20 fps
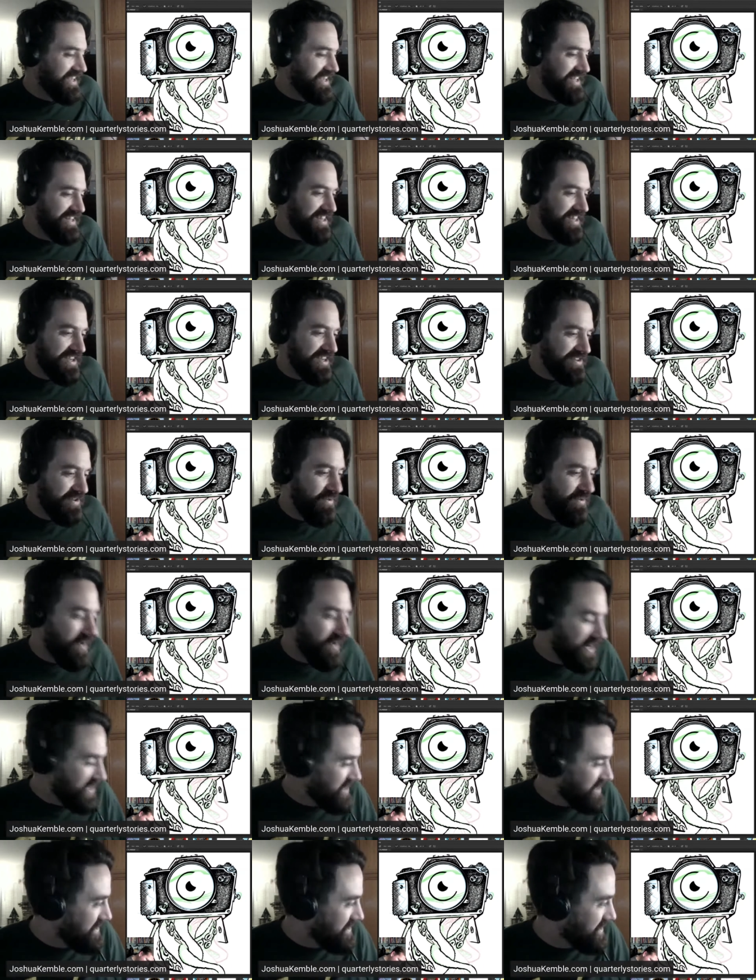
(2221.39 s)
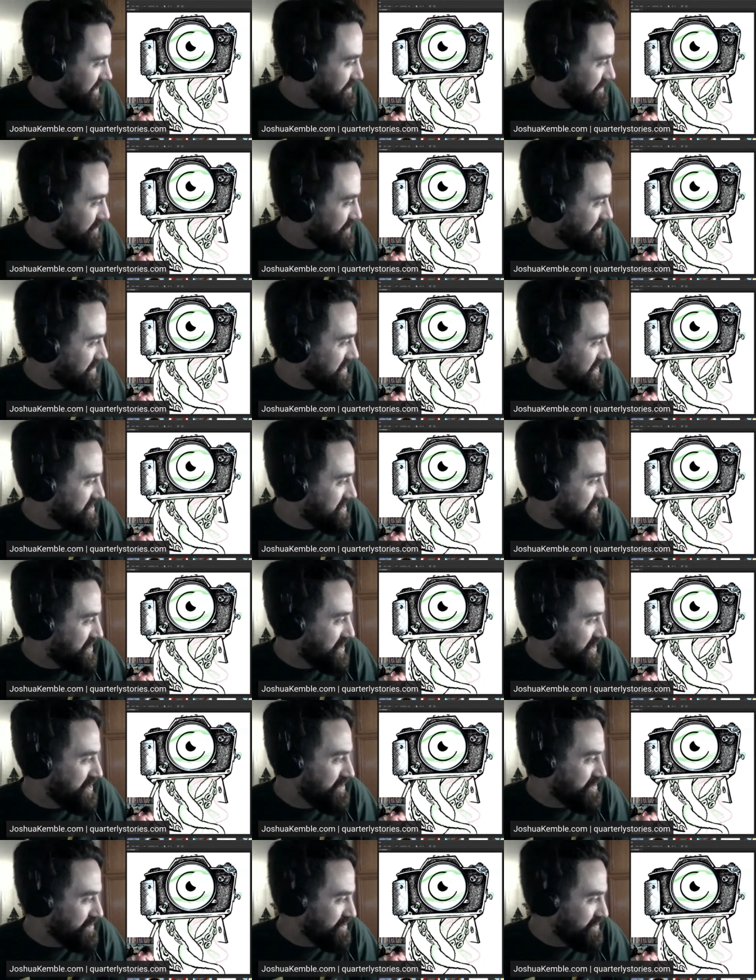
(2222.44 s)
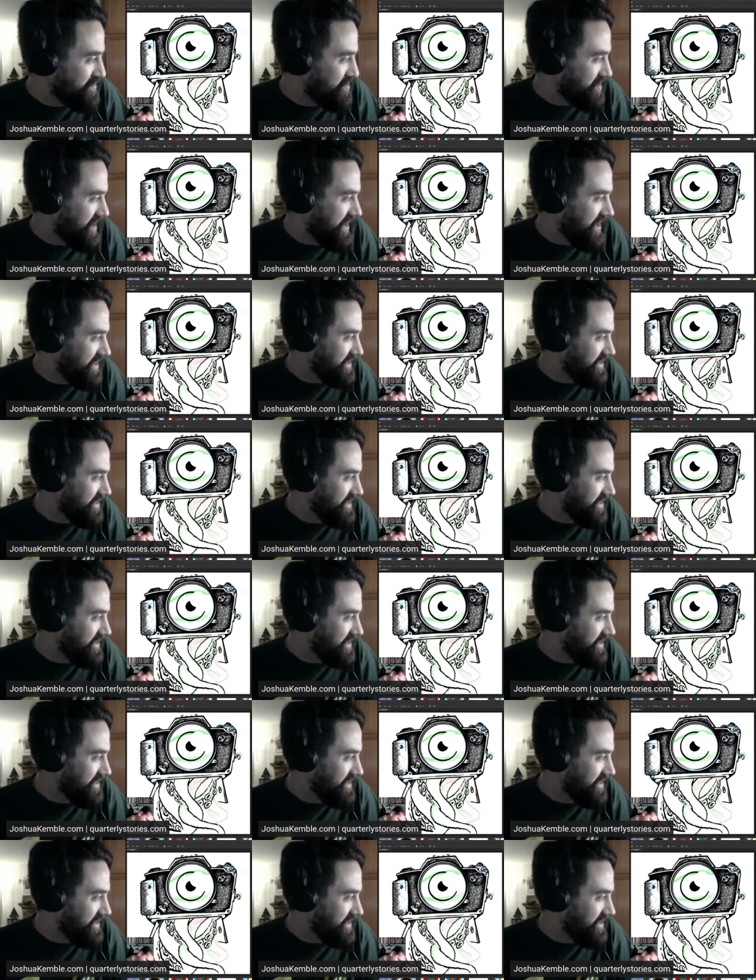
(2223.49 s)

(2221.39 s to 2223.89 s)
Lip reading: they had no idea they were this huge, and then